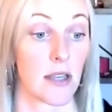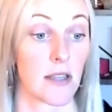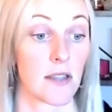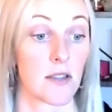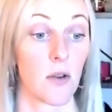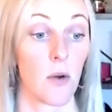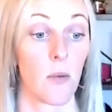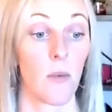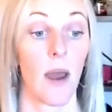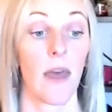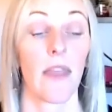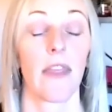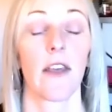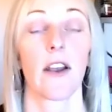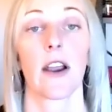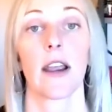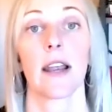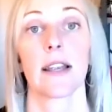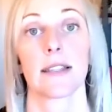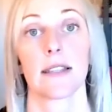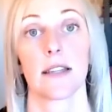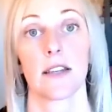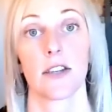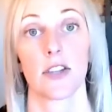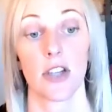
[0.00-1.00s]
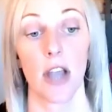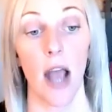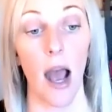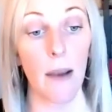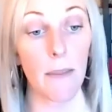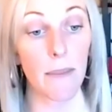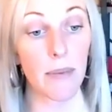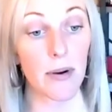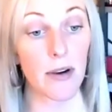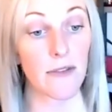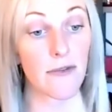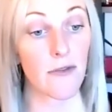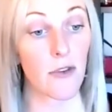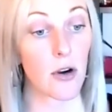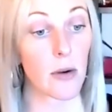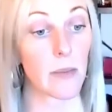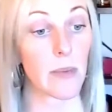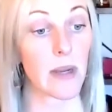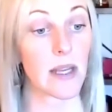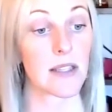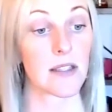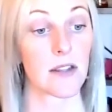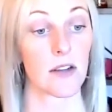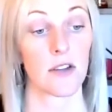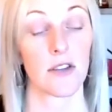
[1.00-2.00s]
So whether it's a job
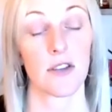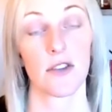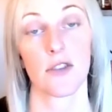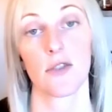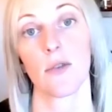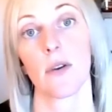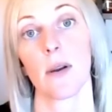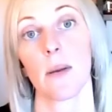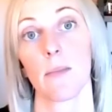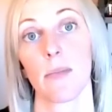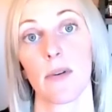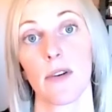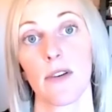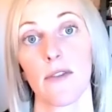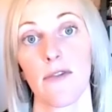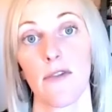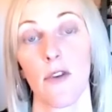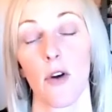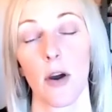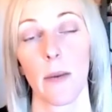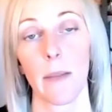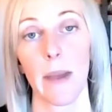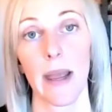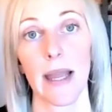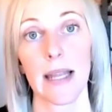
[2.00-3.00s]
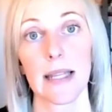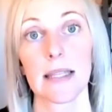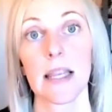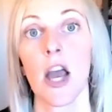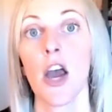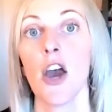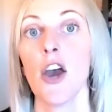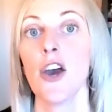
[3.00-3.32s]
performance or student performance,